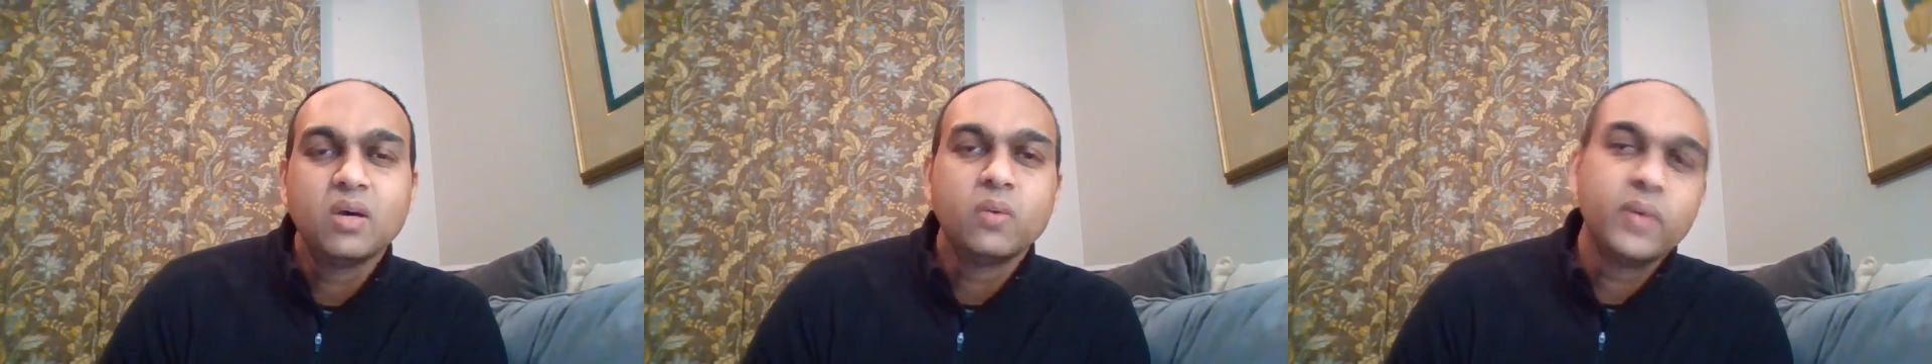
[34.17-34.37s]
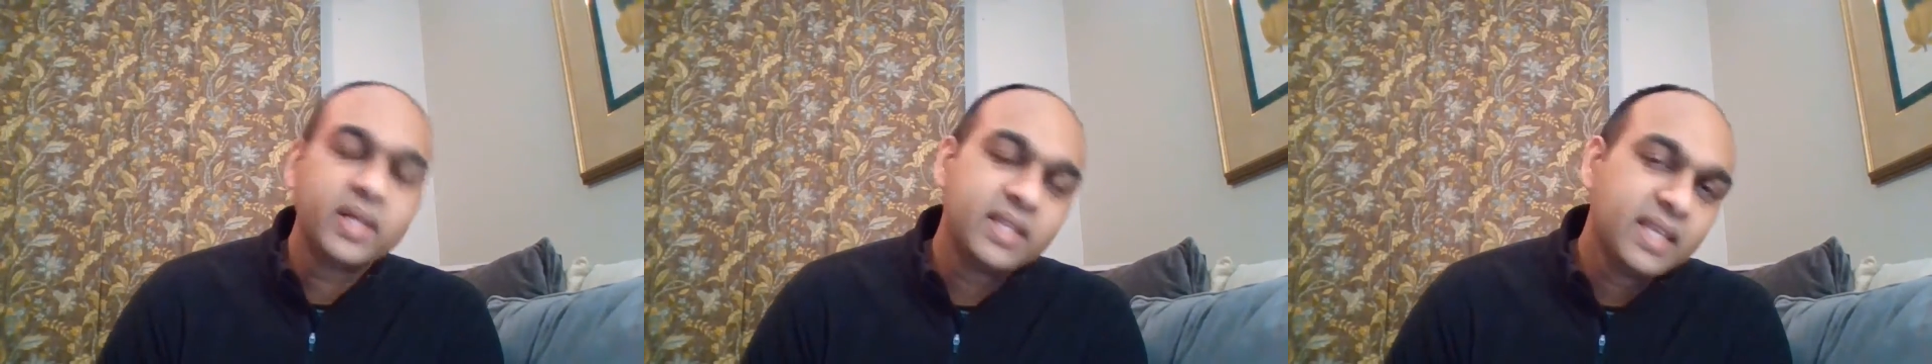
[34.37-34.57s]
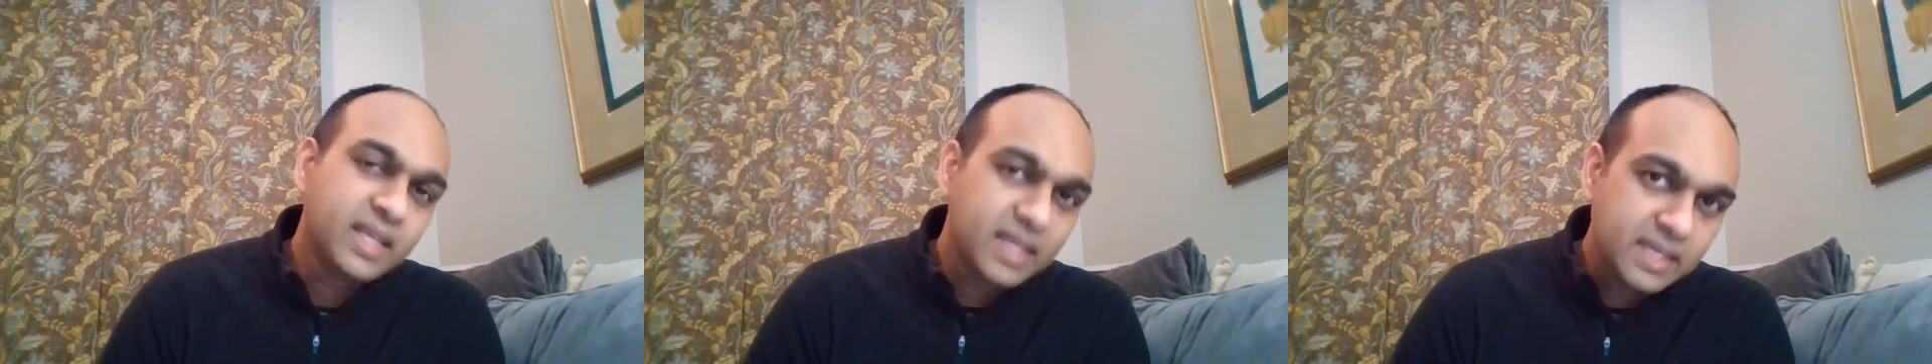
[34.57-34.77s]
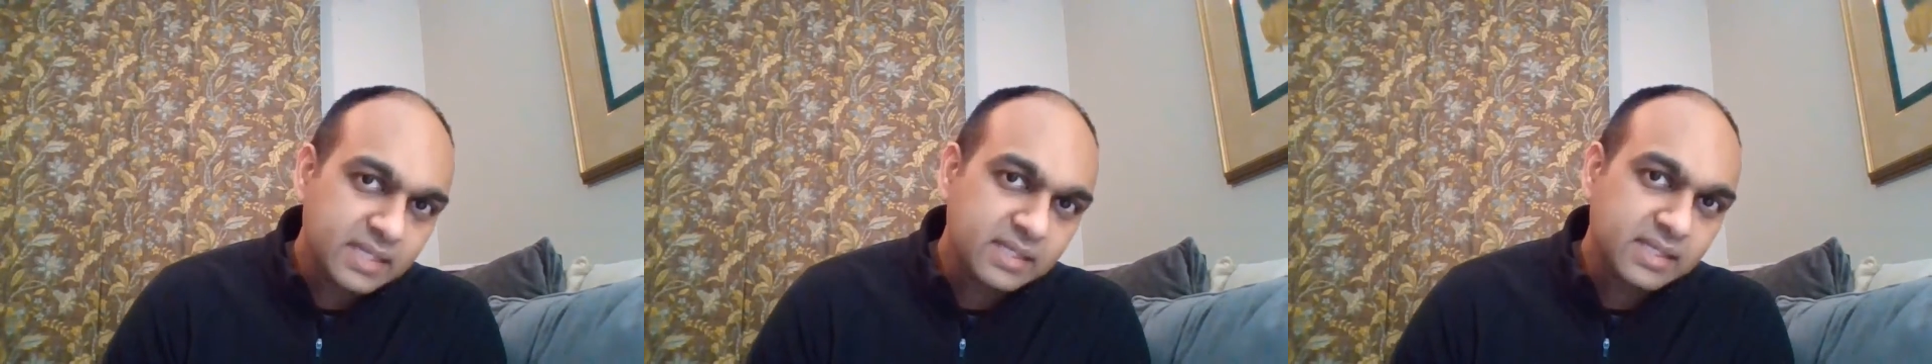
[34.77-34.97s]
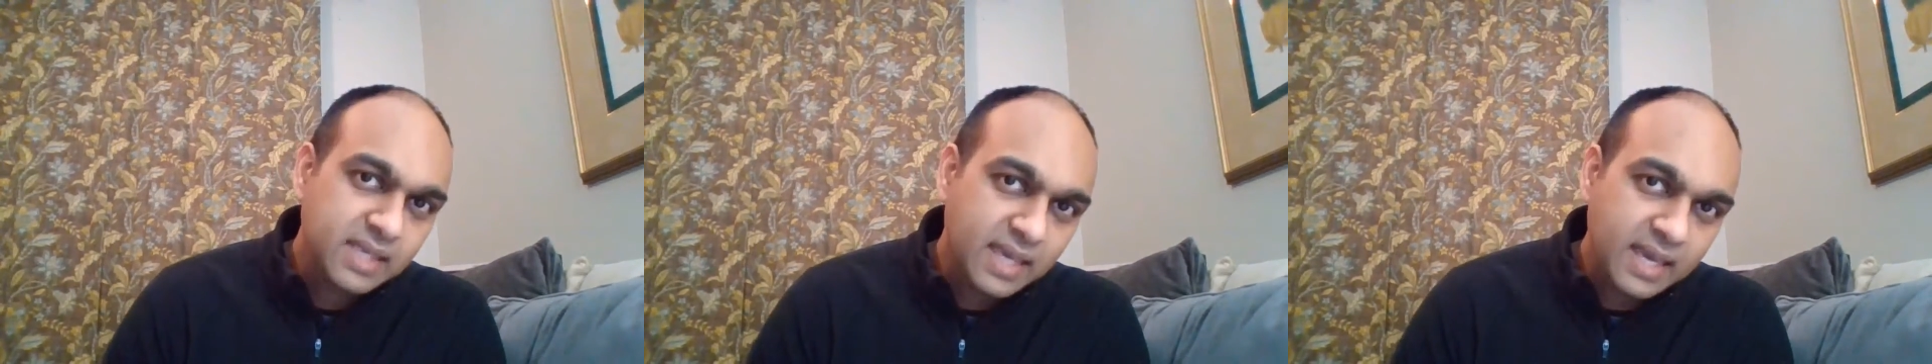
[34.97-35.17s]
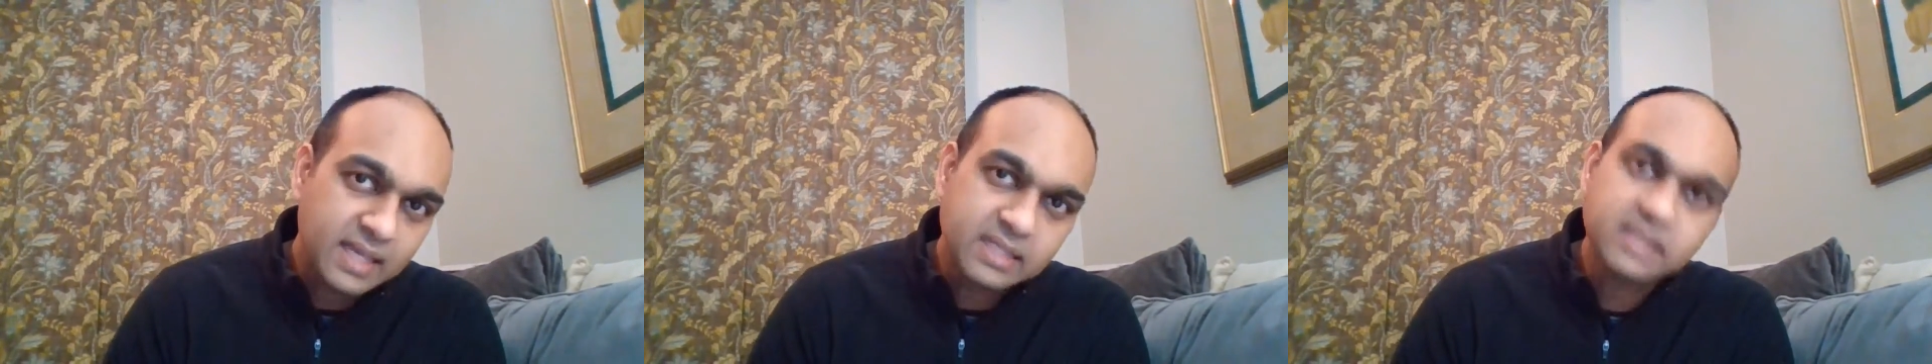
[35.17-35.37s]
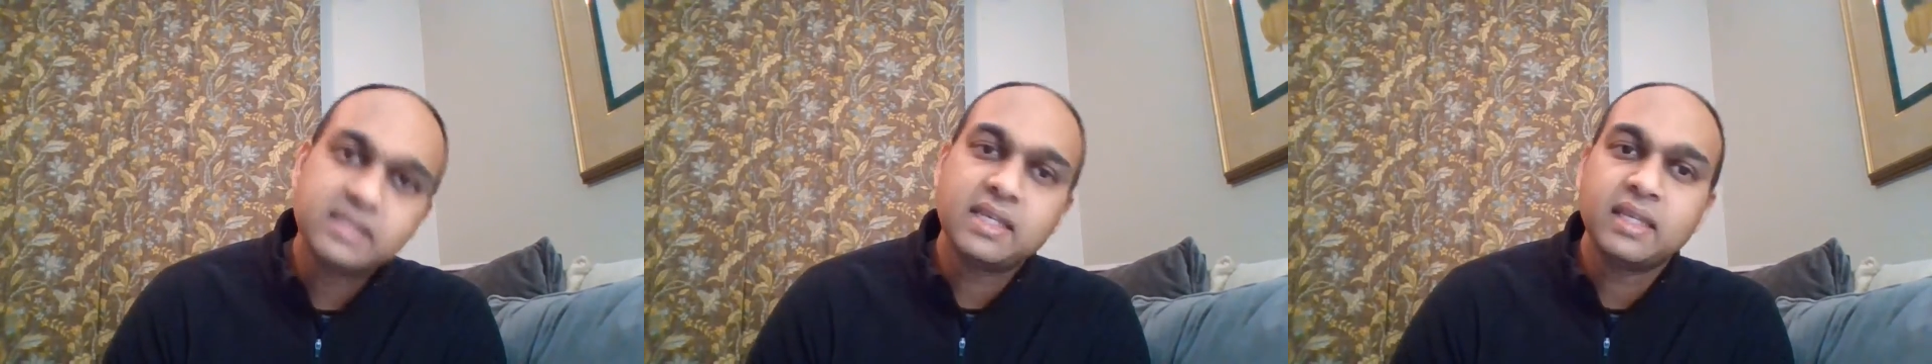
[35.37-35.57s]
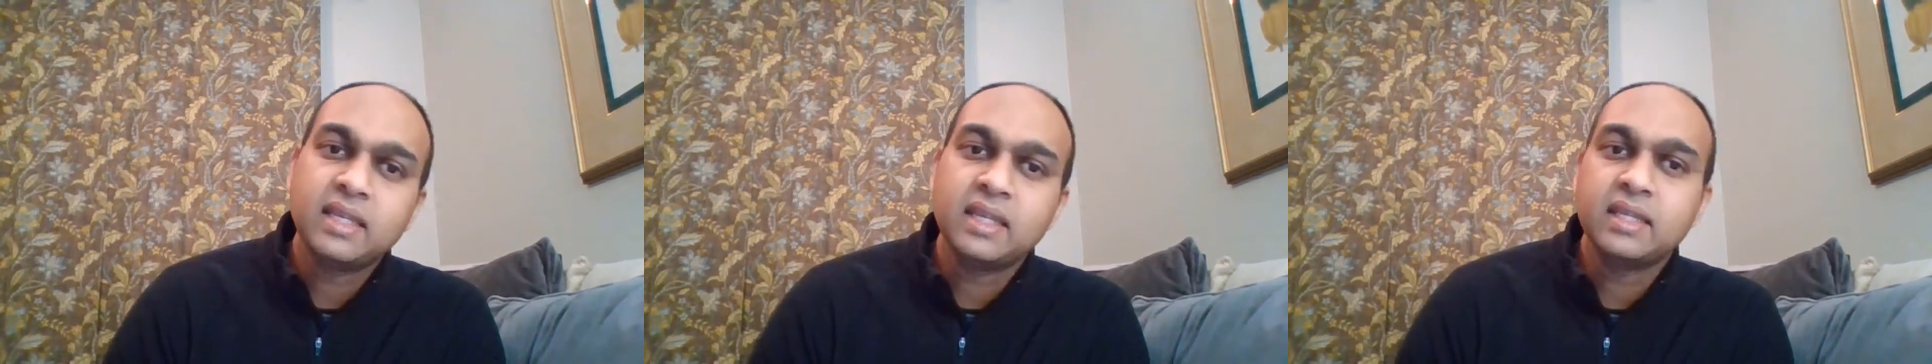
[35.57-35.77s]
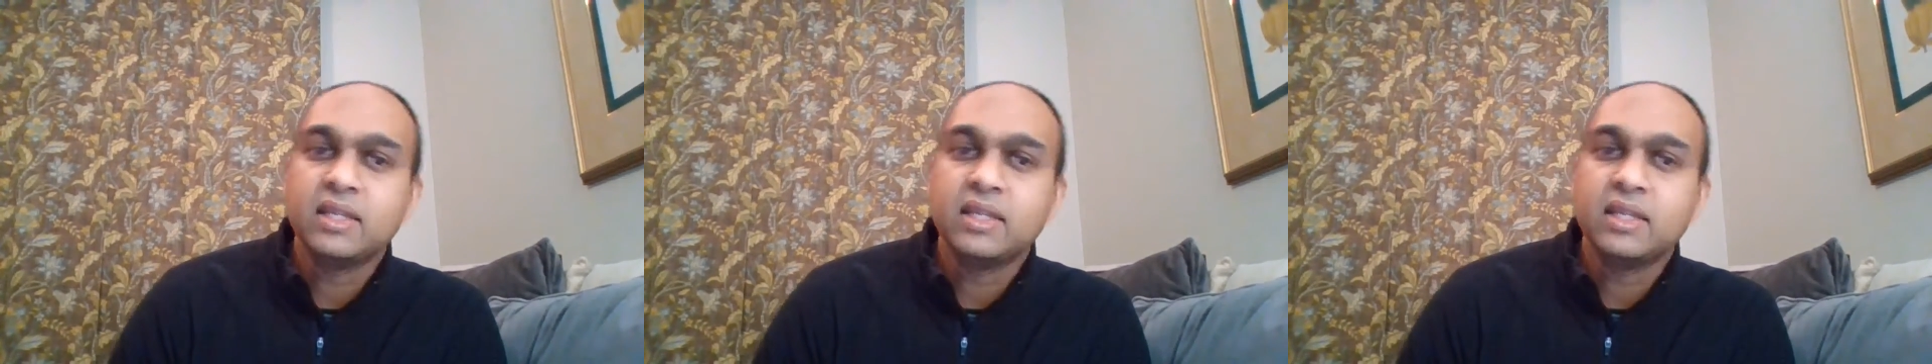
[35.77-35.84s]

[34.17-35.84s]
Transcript: well there is yes and a